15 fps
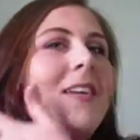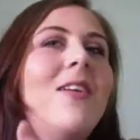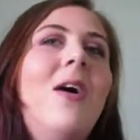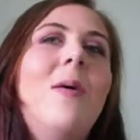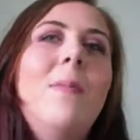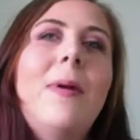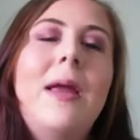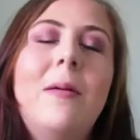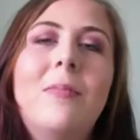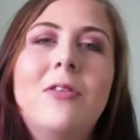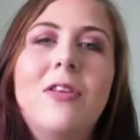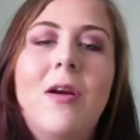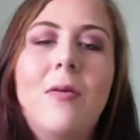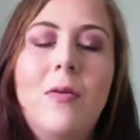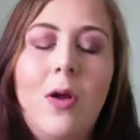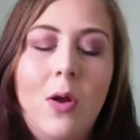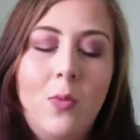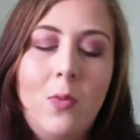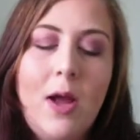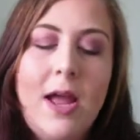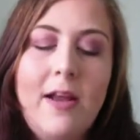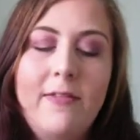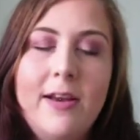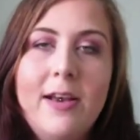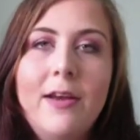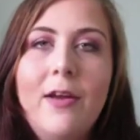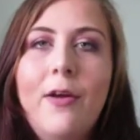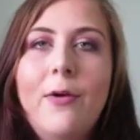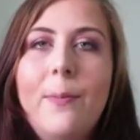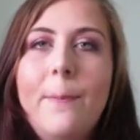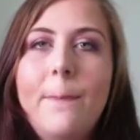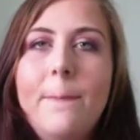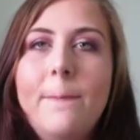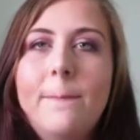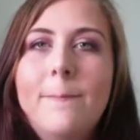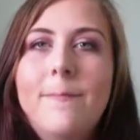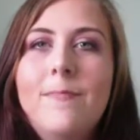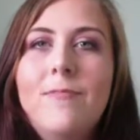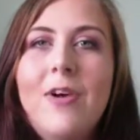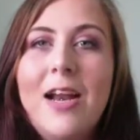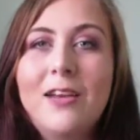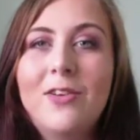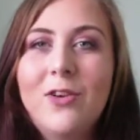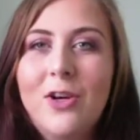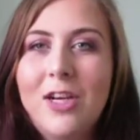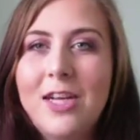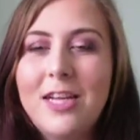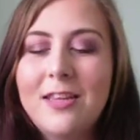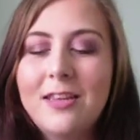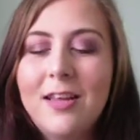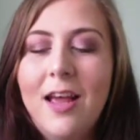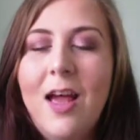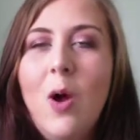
A lot of people don't like wearing red colours.